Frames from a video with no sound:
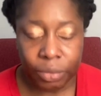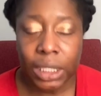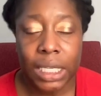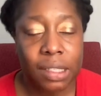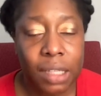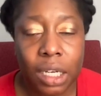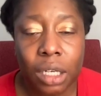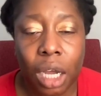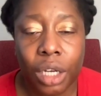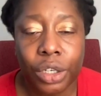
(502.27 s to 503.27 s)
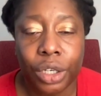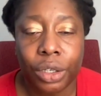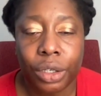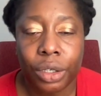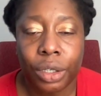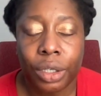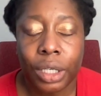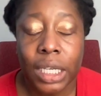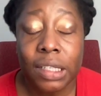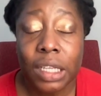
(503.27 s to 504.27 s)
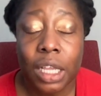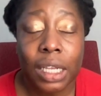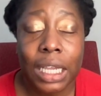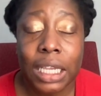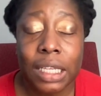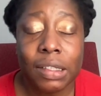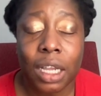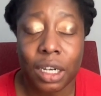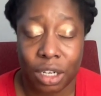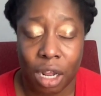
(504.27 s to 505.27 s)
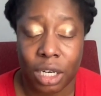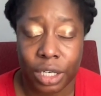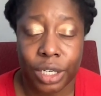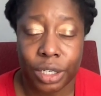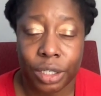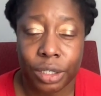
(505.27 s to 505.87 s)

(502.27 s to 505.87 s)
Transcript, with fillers: He's not a doctor. He's, like, he's not a doctor.